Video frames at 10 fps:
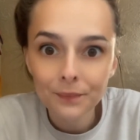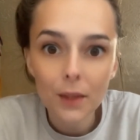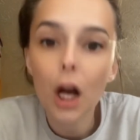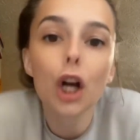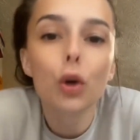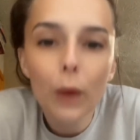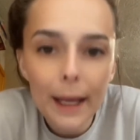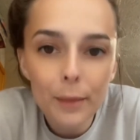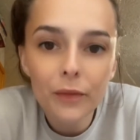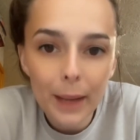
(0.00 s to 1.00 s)
a
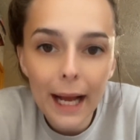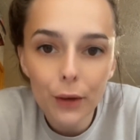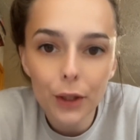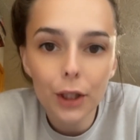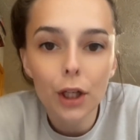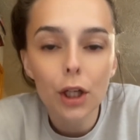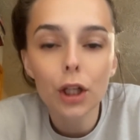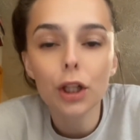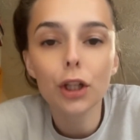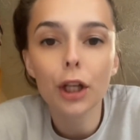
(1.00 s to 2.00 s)
gram of powder,
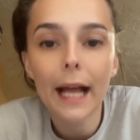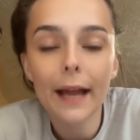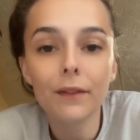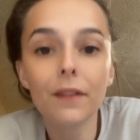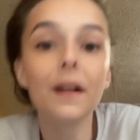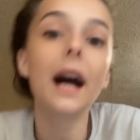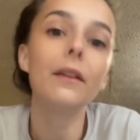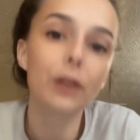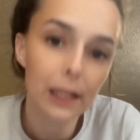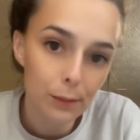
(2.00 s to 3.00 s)
you're going to add
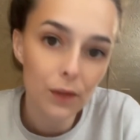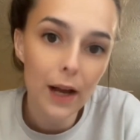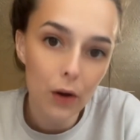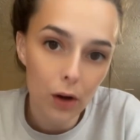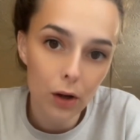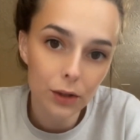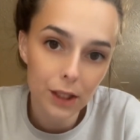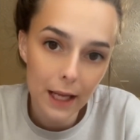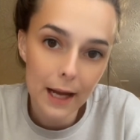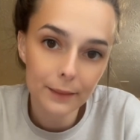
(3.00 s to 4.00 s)
5 grams of alcohol to
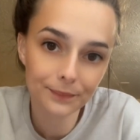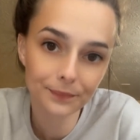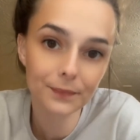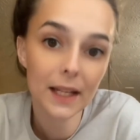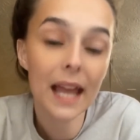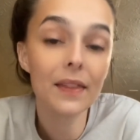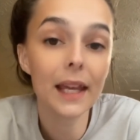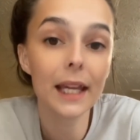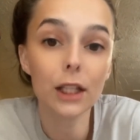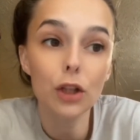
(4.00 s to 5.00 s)
that. And
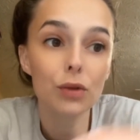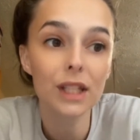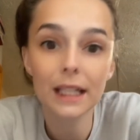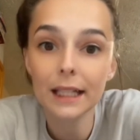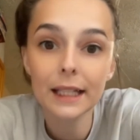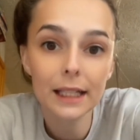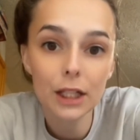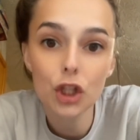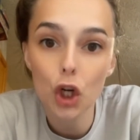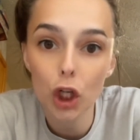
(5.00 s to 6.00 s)
then you seal it in
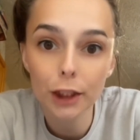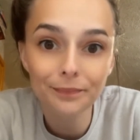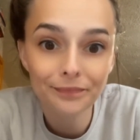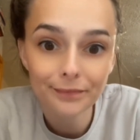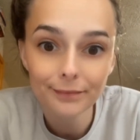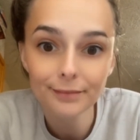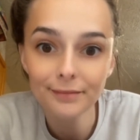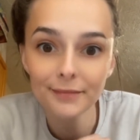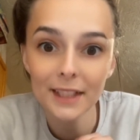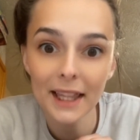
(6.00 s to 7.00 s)
a jar
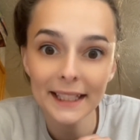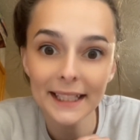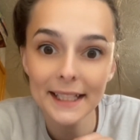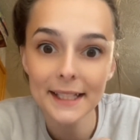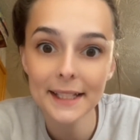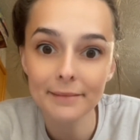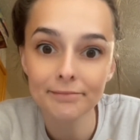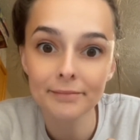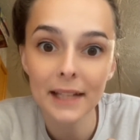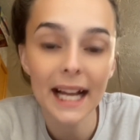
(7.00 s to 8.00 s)
like this,
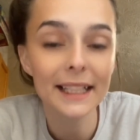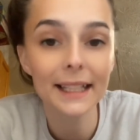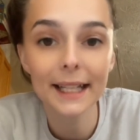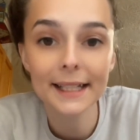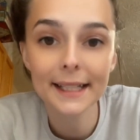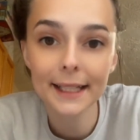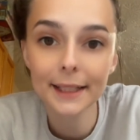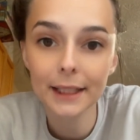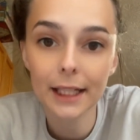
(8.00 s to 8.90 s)
and you let it sit in a